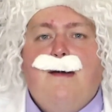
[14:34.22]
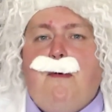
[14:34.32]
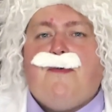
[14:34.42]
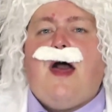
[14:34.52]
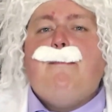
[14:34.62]

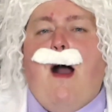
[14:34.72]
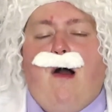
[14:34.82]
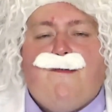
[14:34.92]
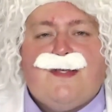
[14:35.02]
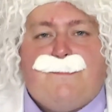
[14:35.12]
but with how
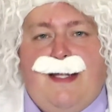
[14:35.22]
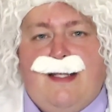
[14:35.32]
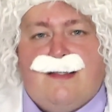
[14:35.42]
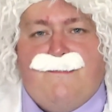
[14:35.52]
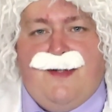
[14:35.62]
powerful speed
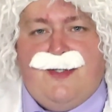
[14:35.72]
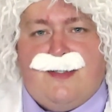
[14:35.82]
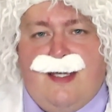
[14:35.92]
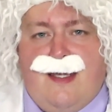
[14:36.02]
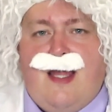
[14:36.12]
is in
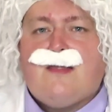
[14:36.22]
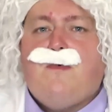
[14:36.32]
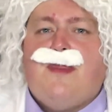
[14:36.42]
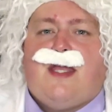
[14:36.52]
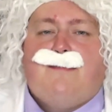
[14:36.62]
VGC, it's
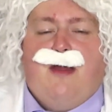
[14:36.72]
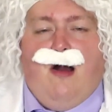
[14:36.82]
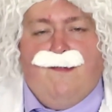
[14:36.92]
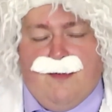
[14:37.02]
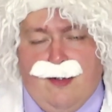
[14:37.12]
one that can be
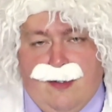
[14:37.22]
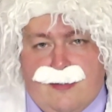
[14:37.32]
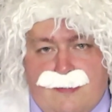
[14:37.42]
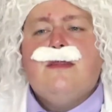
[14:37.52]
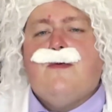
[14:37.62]

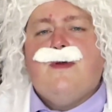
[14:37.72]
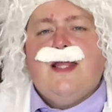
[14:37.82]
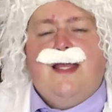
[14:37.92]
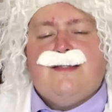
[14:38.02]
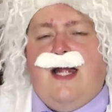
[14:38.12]
overlooked. There
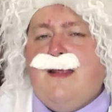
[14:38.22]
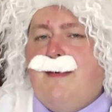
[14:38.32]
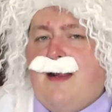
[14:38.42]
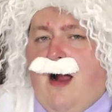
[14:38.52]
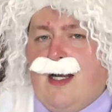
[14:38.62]
really isn't any
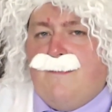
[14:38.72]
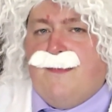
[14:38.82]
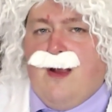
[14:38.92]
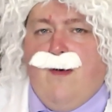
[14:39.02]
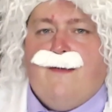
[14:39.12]
better item
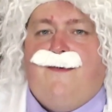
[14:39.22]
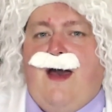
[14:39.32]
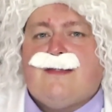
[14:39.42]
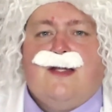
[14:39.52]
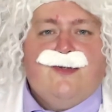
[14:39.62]
for going
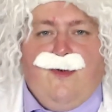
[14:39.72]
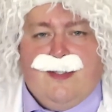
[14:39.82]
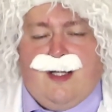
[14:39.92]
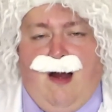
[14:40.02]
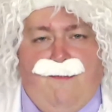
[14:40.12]
fast than
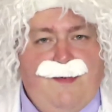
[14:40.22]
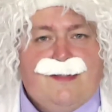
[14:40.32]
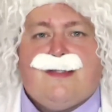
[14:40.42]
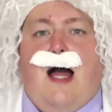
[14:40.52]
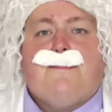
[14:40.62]
Choice Scarf.
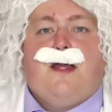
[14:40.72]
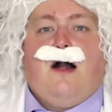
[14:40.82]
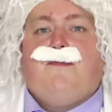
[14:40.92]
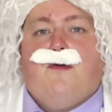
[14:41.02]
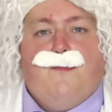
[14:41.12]
It's top
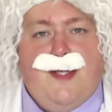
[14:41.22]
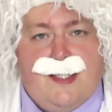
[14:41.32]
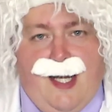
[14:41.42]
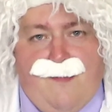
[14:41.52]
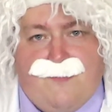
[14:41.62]
dog for a
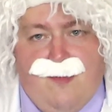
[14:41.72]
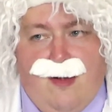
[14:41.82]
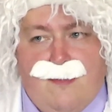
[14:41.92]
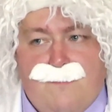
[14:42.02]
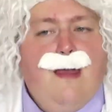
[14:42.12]
reason after
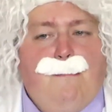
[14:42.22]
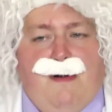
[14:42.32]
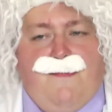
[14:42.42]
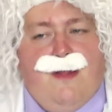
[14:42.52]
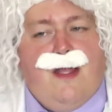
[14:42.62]
all. But
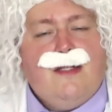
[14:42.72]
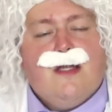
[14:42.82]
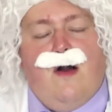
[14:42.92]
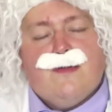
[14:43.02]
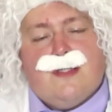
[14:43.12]
if you're looking to
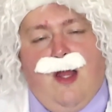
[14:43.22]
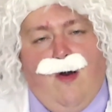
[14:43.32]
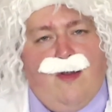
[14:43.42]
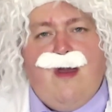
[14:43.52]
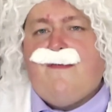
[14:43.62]
go
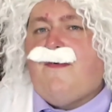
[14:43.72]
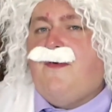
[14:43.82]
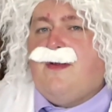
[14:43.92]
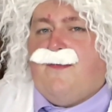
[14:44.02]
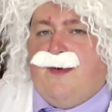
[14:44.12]
slow, you have a
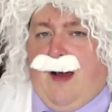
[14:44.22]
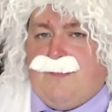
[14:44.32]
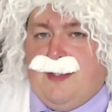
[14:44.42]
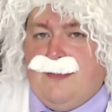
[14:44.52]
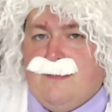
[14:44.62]
few different
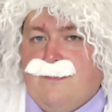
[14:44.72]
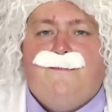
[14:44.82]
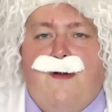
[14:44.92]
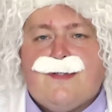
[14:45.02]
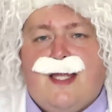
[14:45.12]
options.
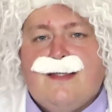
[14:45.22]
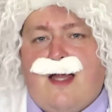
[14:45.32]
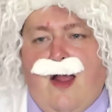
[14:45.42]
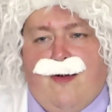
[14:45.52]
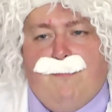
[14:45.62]
First is
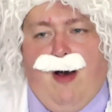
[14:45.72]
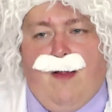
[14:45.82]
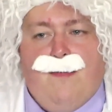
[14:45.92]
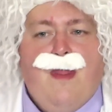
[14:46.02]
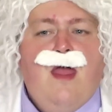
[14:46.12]
Iron
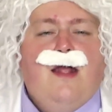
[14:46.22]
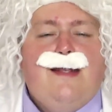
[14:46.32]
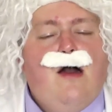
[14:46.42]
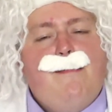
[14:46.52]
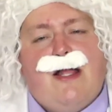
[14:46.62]
Ball.
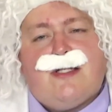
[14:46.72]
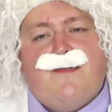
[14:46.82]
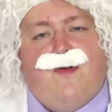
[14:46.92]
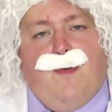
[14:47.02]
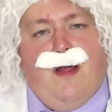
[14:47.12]
Now imagine,
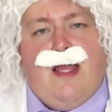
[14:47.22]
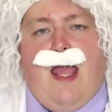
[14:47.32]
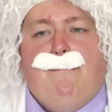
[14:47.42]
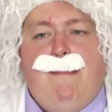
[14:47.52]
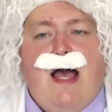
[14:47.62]
if you will,
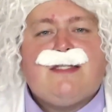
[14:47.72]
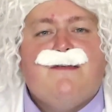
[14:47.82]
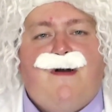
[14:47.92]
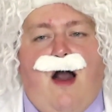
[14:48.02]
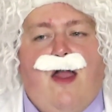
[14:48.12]
a
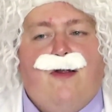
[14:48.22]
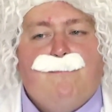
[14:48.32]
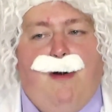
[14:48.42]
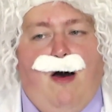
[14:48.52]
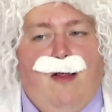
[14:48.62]
massive iron
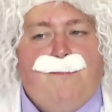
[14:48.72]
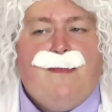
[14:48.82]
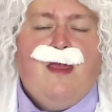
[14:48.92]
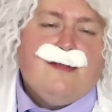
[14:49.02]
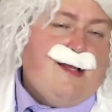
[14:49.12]
ball.
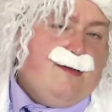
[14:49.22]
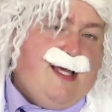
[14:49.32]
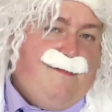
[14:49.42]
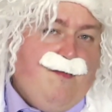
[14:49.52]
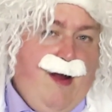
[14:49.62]
Sounds
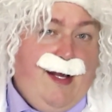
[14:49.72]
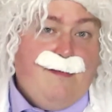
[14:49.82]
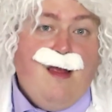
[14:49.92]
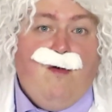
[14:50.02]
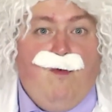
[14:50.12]
heavy, right?
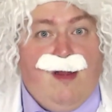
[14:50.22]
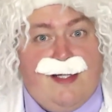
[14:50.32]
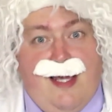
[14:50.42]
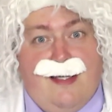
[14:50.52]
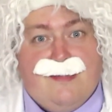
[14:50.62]
Well,
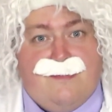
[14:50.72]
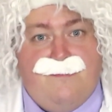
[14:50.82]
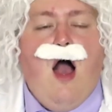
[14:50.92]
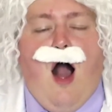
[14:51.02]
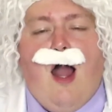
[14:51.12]
it is!
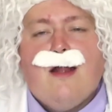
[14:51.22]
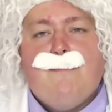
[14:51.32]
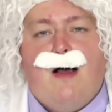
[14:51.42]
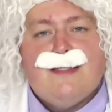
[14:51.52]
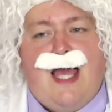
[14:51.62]
Iron
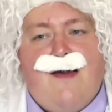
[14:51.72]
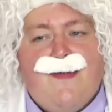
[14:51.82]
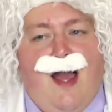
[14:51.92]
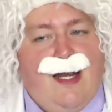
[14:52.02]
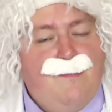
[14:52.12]
Ball is a
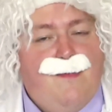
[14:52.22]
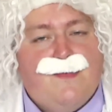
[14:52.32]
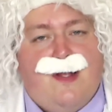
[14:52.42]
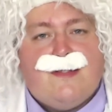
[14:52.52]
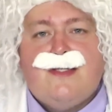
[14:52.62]
heavy item that
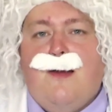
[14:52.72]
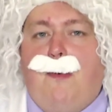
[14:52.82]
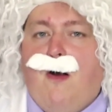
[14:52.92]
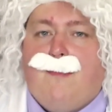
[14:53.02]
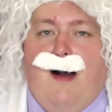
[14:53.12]
results in your
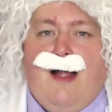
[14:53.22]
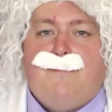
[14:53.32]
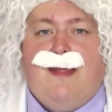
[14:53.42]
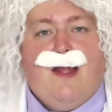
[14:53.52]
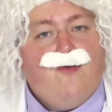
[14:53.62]

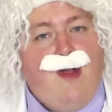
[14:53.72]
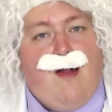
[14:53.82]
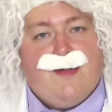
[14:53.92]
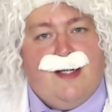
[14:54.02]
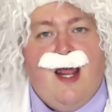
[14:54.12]
Pokemon being
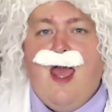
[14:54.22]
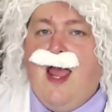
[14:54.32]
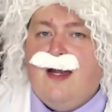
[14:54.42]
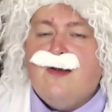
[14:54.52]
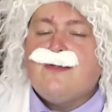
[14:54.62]
grounded
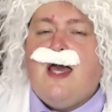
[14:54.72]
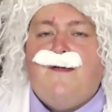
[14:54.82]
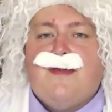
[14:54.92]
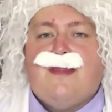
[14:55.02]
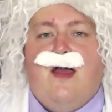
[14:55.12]
and also
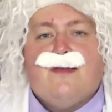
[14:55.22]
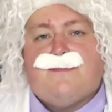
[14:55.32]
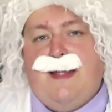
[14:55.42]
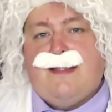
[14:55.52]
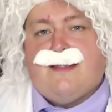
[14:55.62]
having their
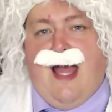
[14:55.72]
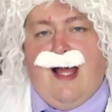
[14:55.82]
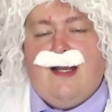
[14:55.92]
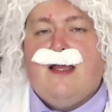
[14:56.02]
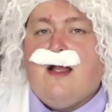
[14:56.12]
speed
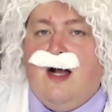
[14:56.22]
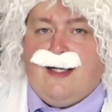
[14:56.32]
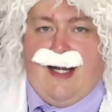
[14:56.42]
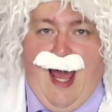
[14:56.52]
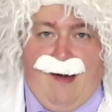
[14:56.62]
stat
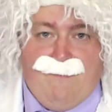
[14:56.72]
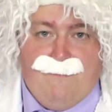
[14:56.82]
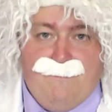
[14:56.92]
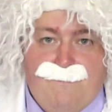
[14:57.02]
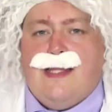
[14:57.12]
cut in half.
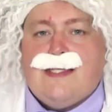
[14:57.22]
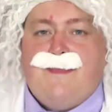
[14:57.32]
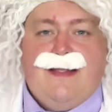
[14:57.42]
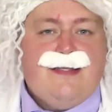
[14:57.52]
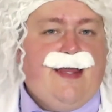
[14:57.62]
This
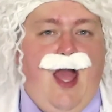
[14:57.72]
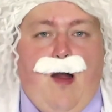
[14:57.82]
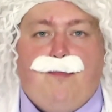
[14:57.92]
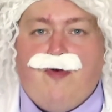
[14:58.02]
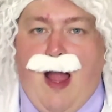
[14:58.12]
means that they
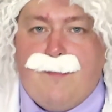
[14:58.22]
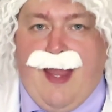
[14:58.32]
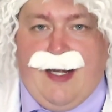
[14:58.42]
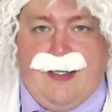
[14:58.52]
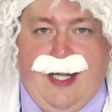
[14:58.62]
are prime
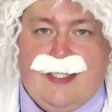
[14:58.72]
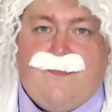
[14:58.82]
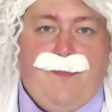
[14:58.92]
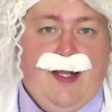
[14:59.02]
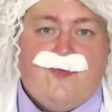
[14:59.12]
candidates
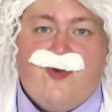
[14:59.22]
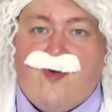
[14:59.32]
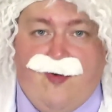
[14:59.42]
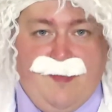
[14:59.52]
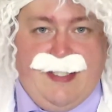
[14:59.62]
for being
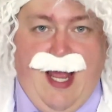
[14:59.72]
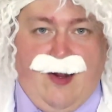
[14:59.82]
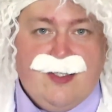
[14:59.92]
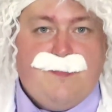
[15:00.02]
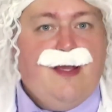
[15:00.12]
Trick Room
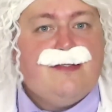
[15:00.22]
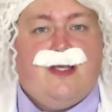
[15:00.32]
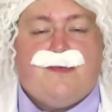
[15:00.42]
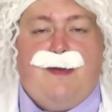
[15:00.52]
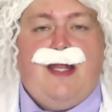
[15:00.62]
attackers because
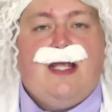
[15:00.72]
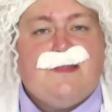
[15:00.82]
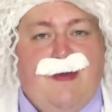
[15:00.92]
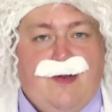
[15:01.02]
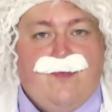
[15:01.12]
their speed
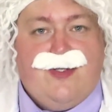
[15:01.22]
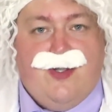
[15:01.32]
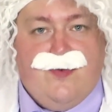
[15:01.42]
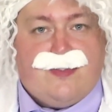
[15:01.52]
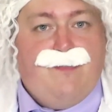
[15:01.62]
has been reduced,